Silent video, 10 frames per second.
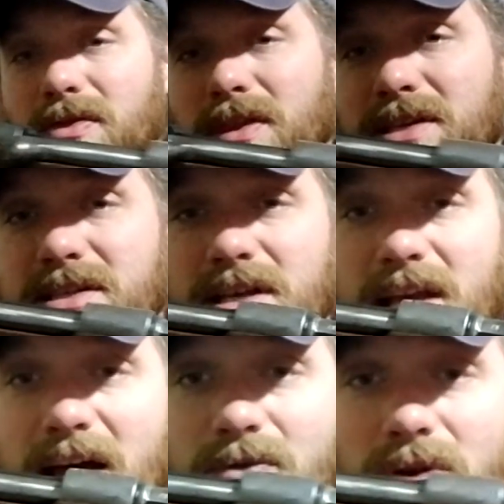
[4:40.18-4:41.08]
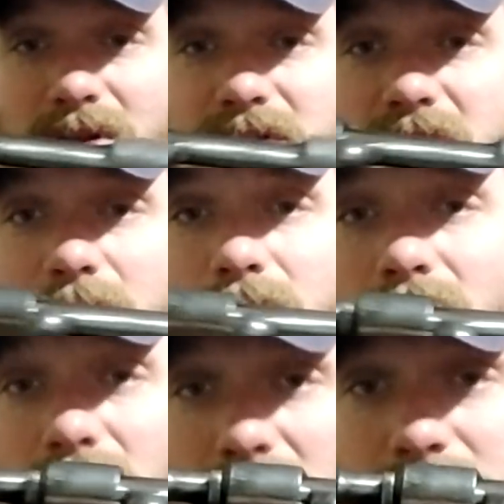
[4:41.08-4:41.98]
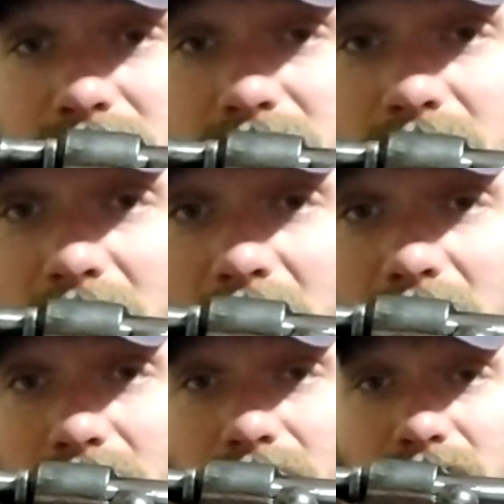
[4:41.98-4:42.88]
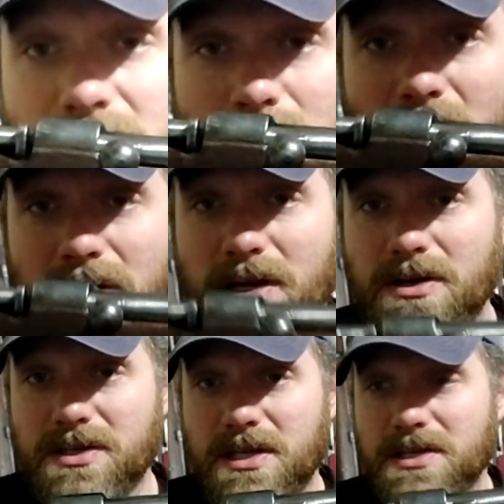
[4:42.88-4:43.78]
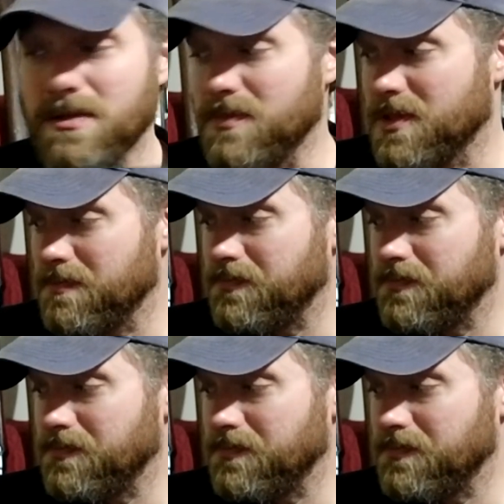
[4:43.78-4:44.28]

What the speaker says: this did have one of the cheaper clips out of the Mannlicher systems.